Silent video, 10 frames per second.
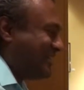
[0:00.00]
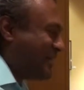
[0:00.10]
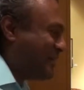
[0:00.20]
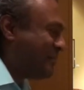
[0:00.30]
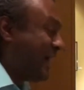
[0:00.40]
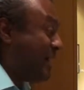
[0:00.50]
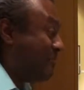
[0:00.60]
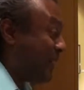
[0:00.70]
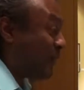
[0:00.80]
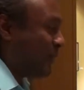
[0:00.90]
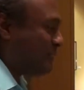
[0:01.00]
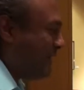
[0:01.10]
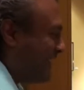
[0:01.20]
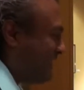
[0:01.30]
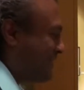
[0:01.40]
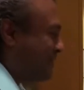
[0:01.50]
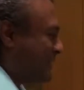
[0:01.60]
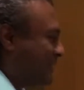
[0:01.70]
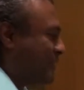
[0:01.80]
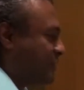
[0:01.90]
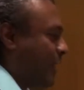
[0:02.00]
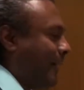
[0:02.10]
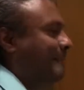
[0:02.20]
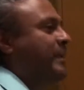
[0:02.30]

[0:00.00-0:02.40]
So bear with me if something goes wrong.